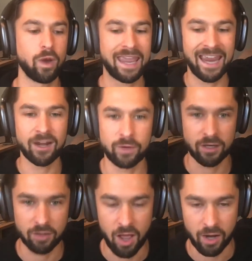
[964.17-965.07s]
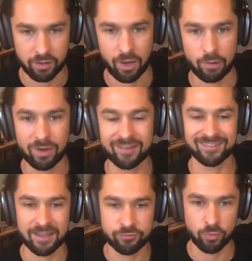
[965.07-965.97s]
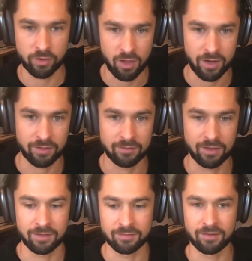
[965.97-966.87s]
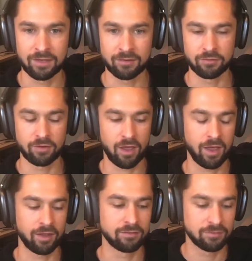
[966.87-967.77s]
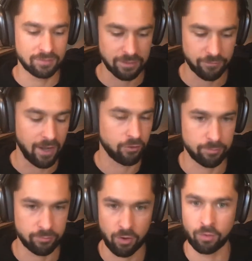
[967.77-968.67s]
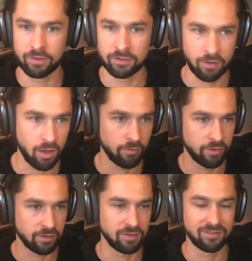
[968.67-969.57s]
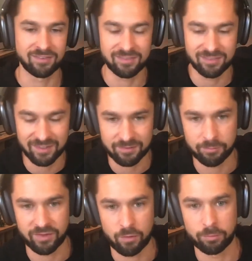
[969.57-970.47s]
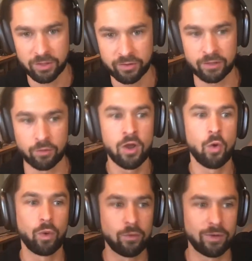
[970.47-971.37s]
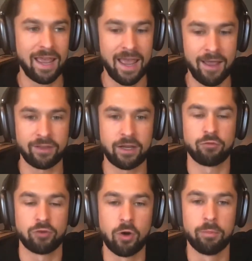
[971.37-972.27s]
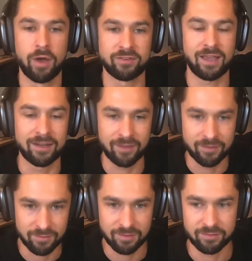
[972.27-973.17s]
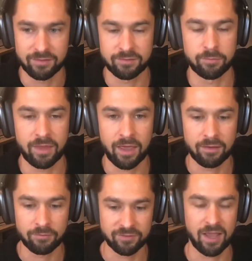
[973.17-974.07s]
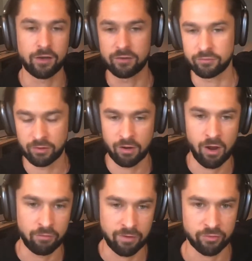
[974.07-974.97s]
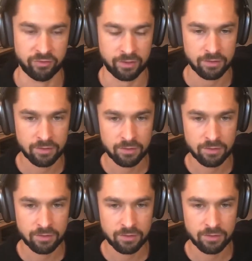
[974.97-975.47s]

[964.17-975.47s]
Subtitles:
can we unlock, and what is left to unlock in DeFi, crypto, and all of these systems that we're building when we have like a robust identity system that Vitalik is referencing?